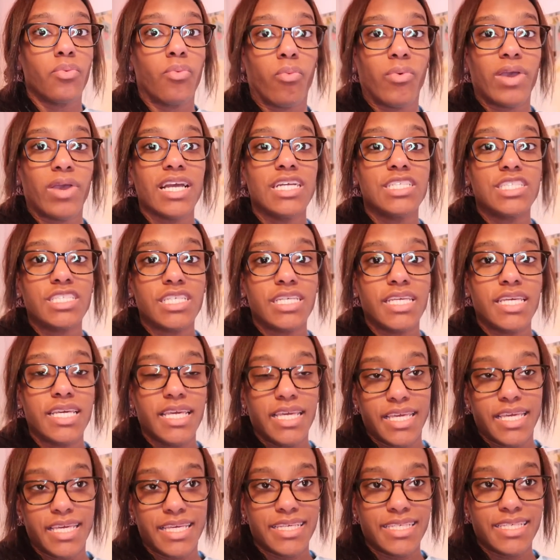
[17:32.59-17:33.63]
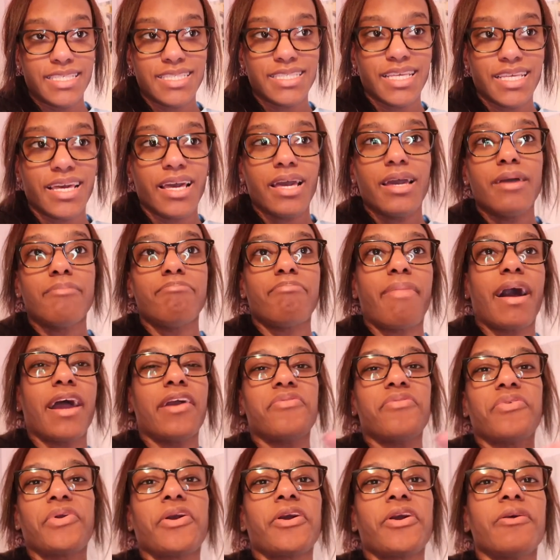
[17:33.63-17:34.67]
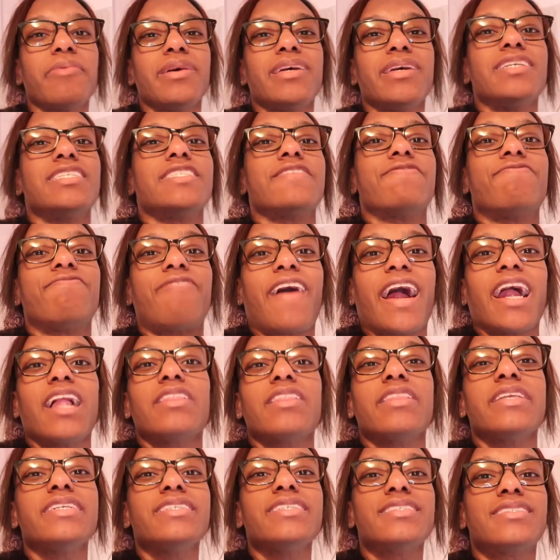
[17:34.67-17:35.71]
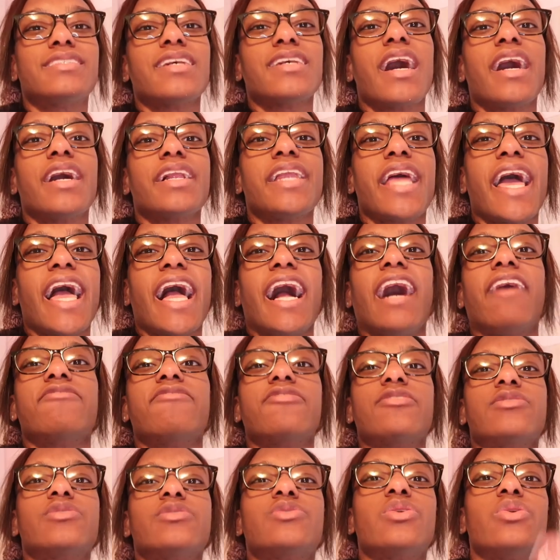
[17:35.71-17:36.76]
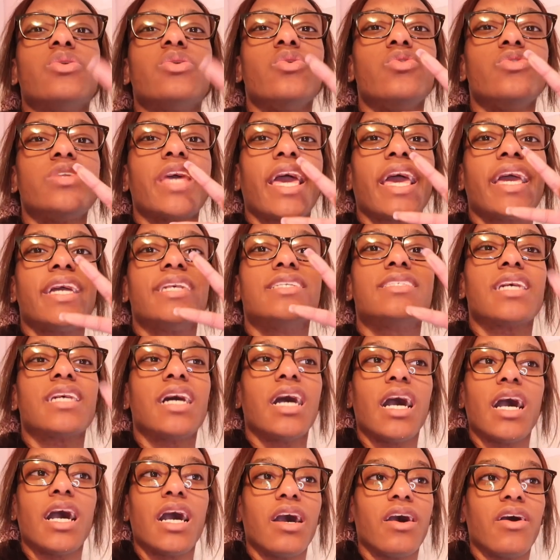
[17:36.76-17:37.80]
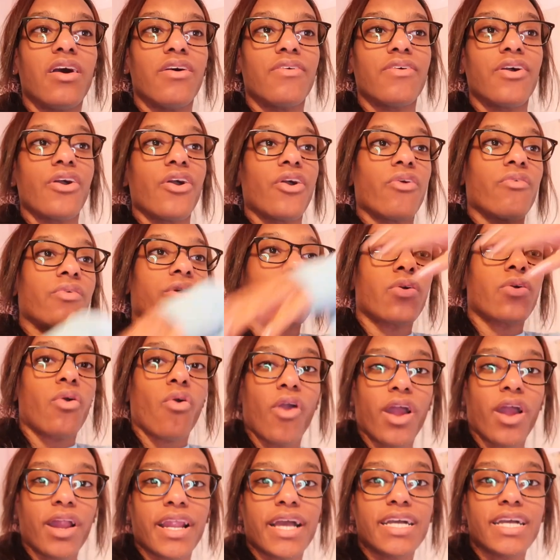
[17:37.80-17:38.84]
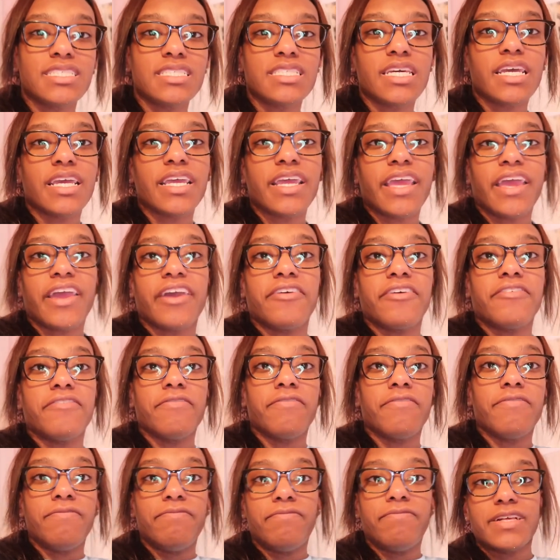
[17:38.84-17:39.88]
which is my room is finally done after two days of reorganizing and